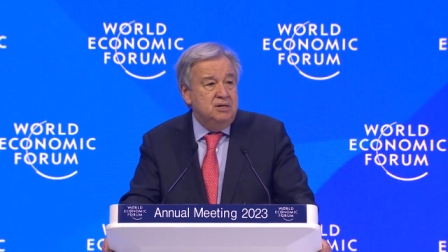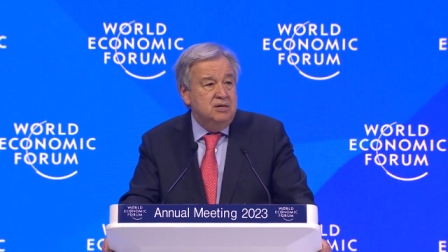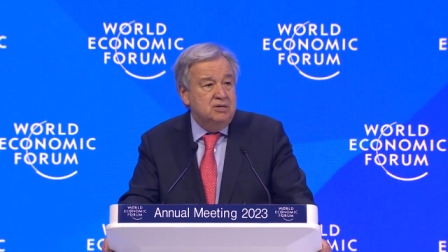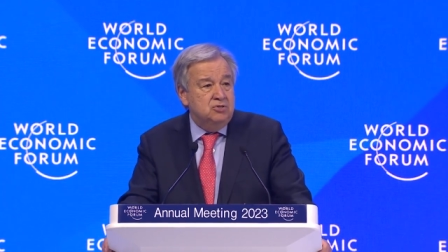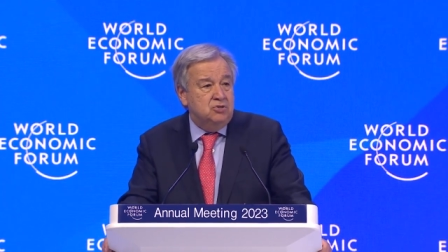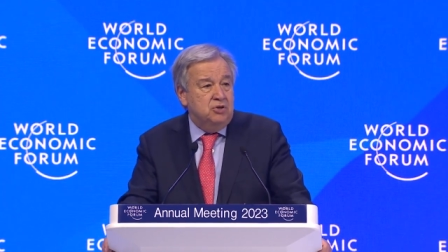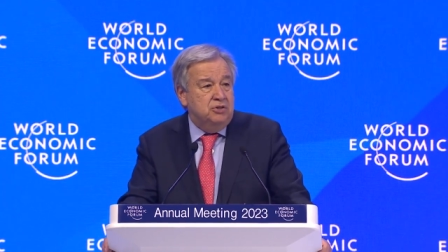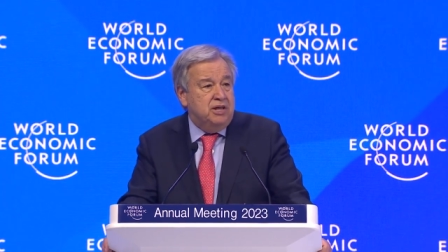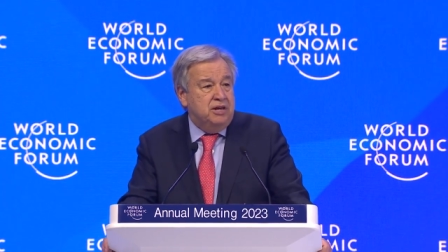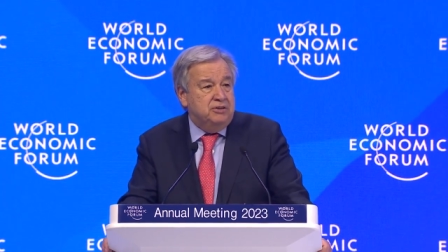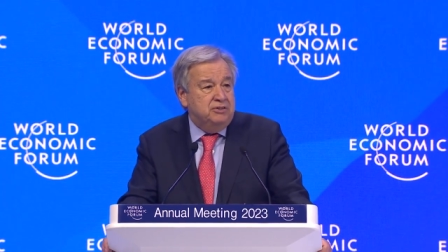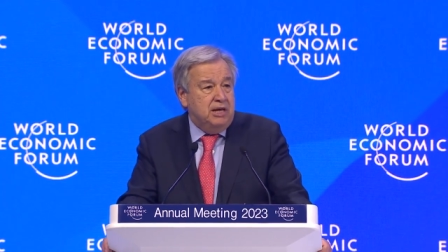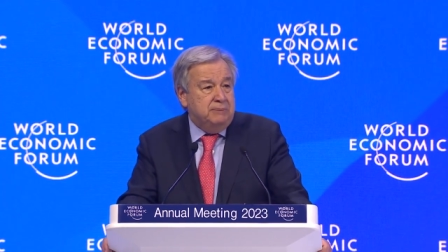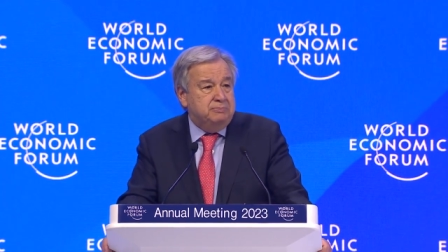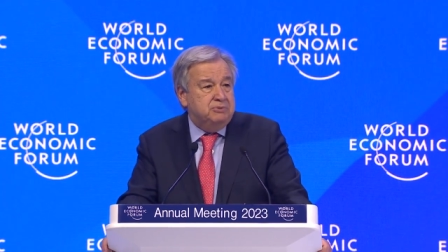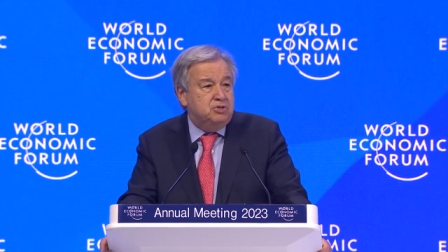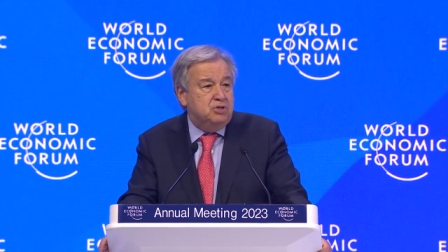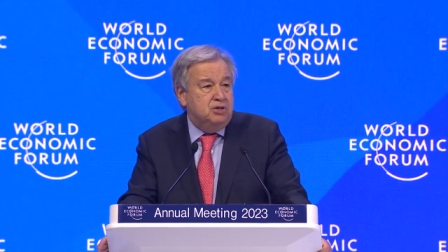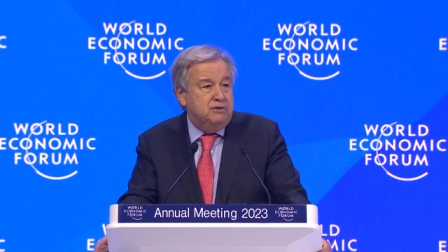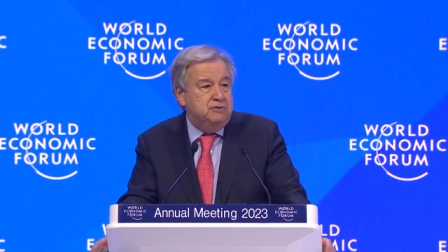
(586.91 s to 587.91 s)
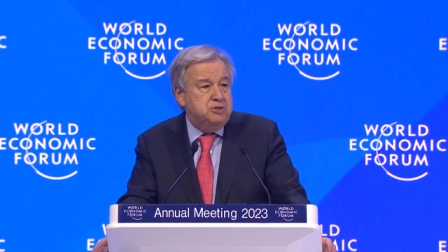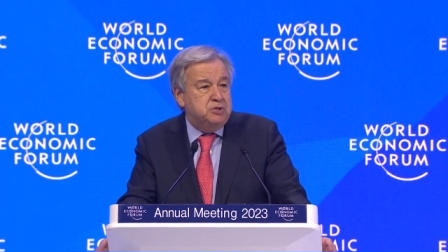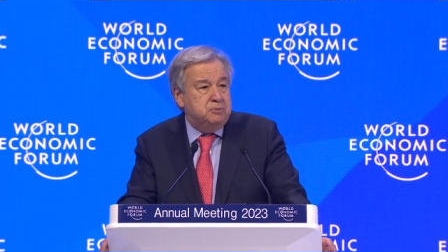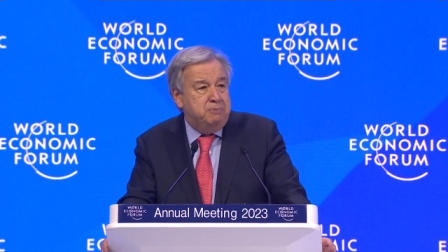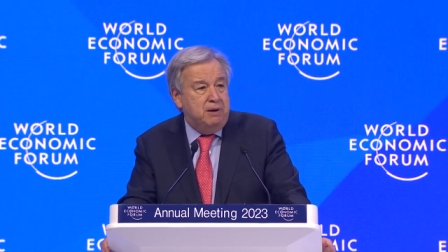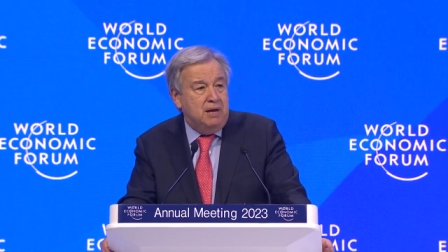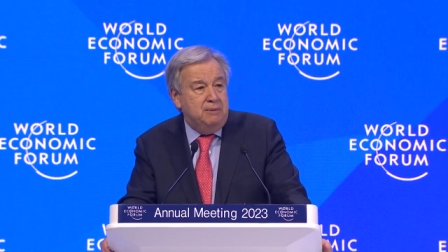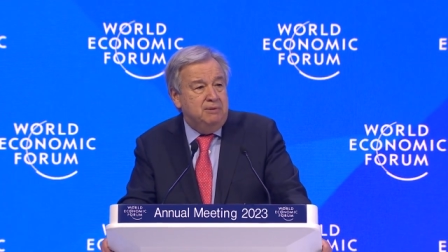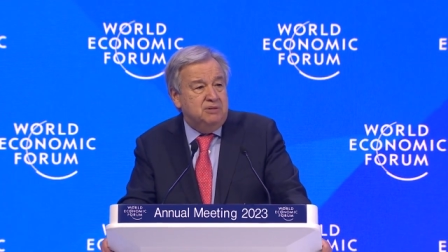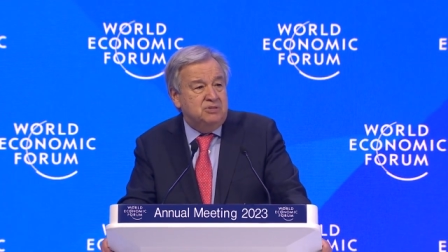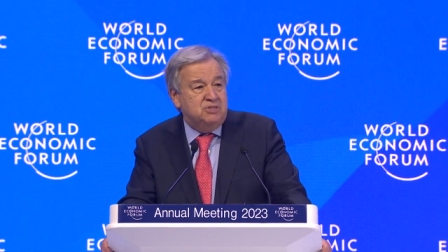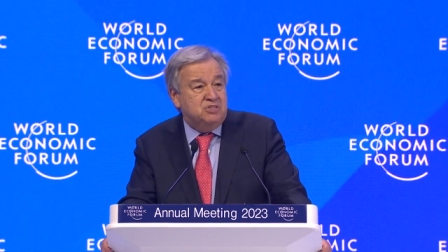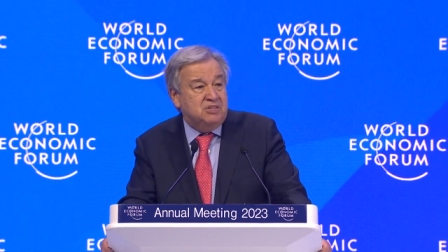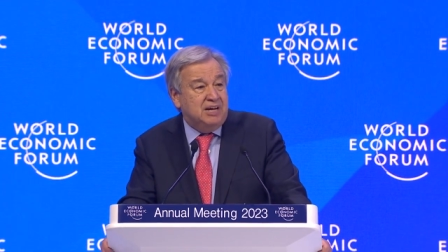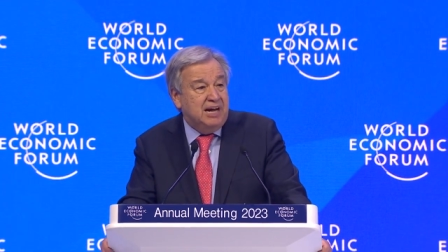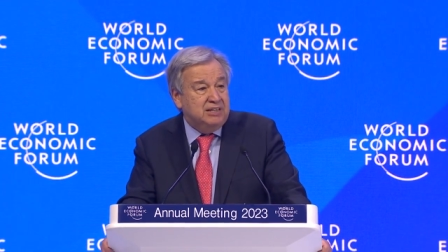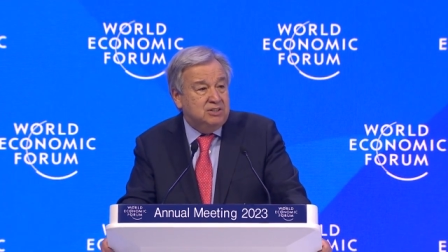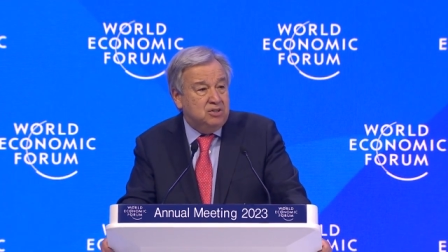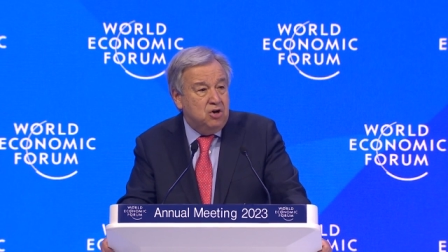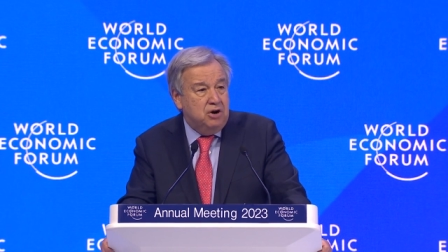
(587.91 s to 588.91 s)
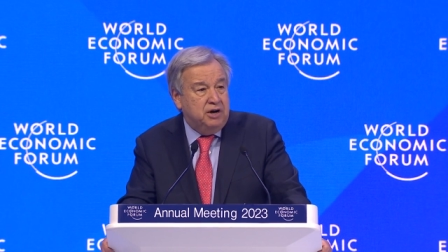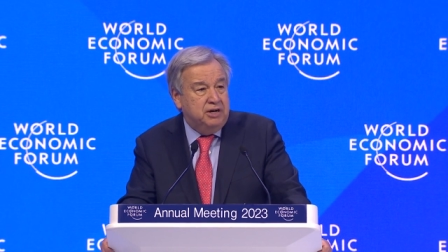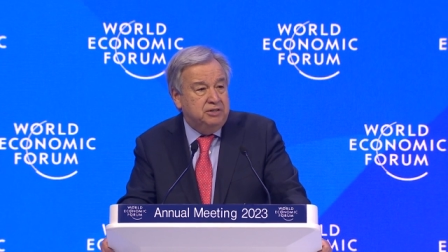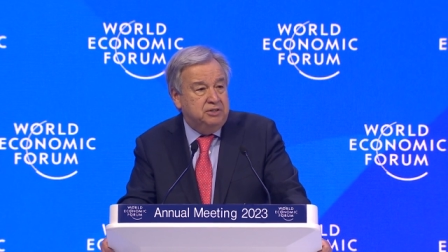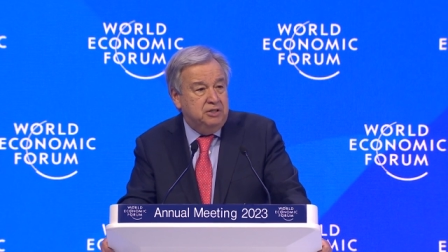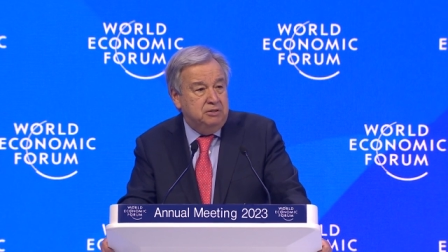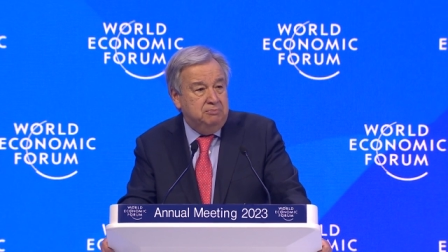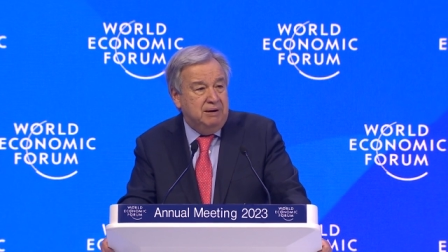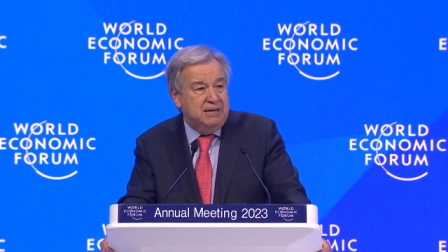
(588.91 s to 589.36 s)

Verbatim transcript: so their debt service payments skyrocketed